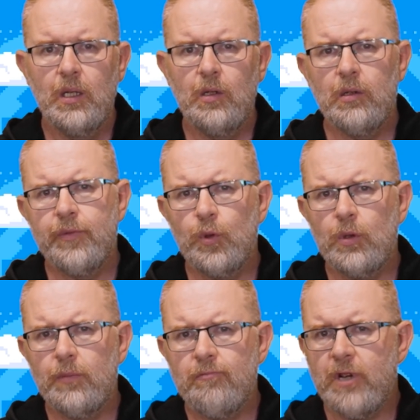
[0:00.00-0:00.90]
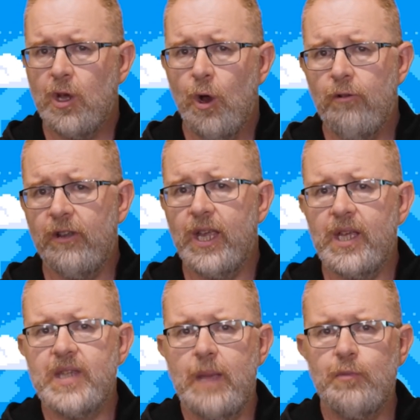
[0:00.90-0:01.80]
Look for recurring
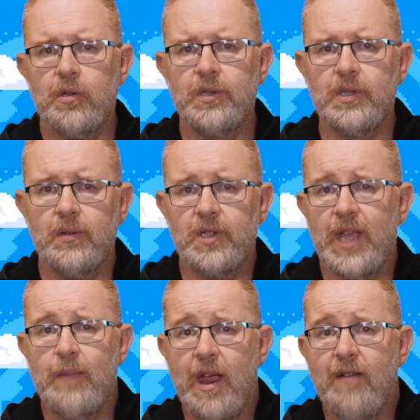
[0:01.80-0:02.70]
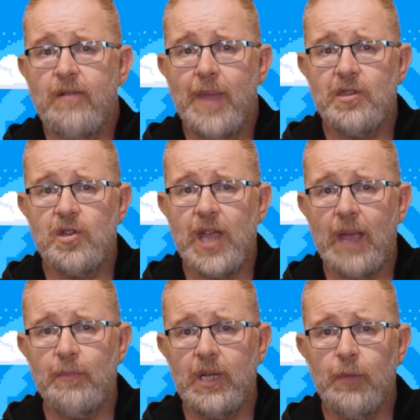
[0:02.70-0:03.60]
exceptions. The same error message
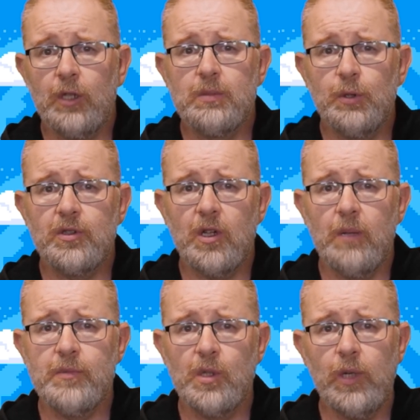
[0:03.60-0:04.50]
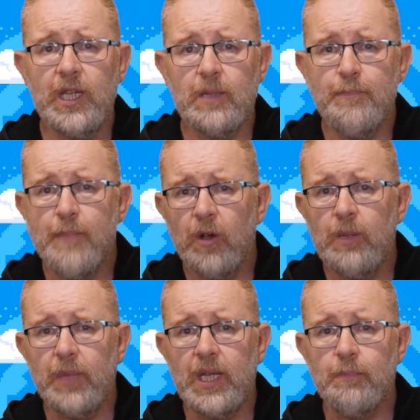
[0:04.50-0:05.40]
happening multiple times a week
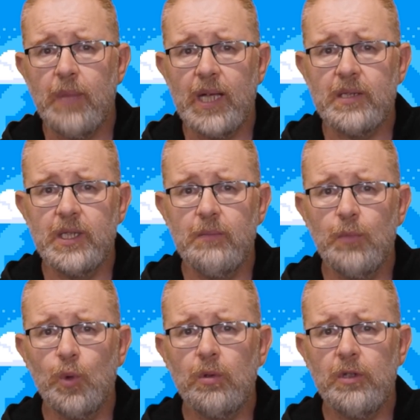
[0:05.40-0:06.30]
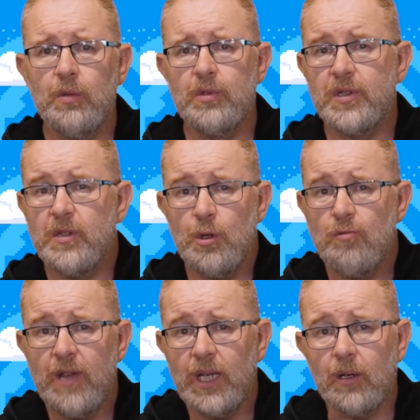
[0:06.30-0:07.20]
might be impacting more users than
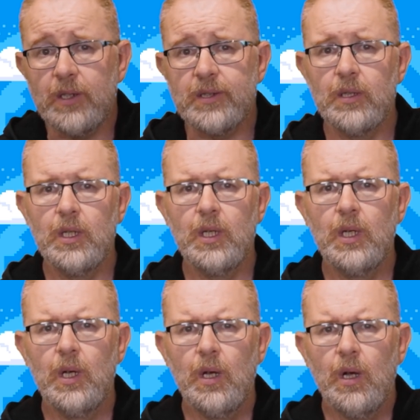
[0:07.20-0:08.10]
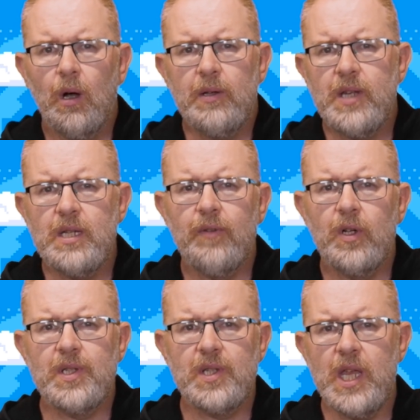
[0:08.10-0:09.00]
you realise.
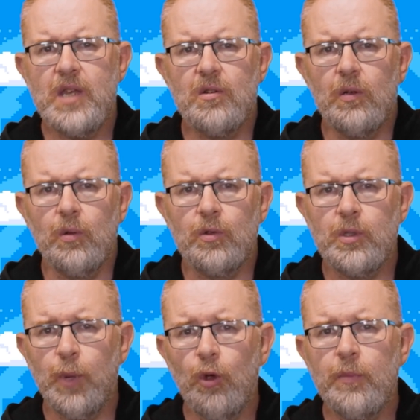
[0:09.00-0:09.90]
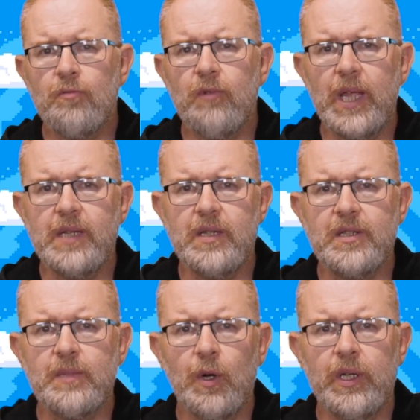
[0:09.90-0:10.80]
Identify seasonal or deployment-related
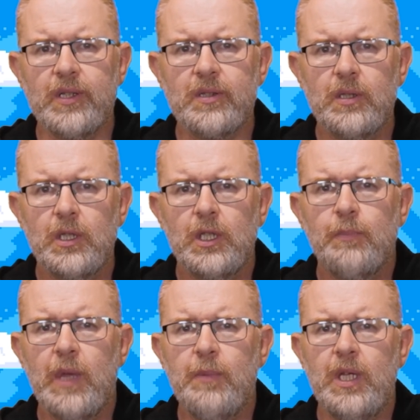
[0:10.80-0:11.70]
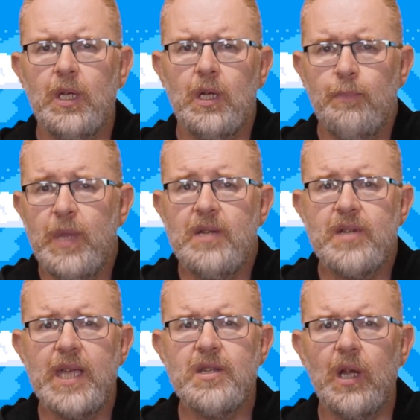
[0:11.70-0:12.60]
spikes. Maybe a big
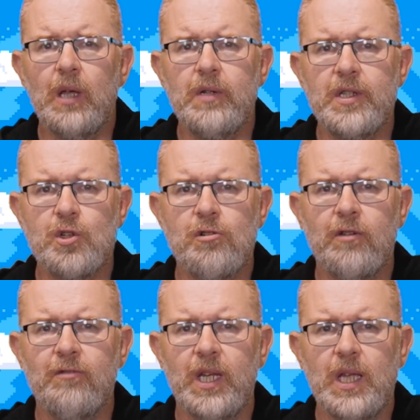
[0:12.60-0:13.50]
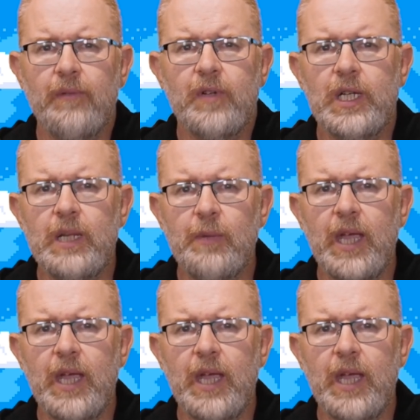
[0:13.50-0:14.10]
data load is triggering governor limit